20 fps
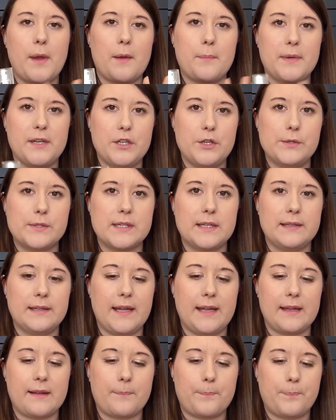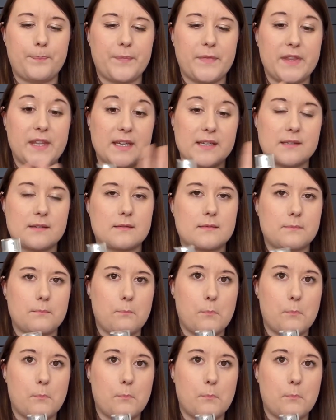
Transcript: but I've been using like this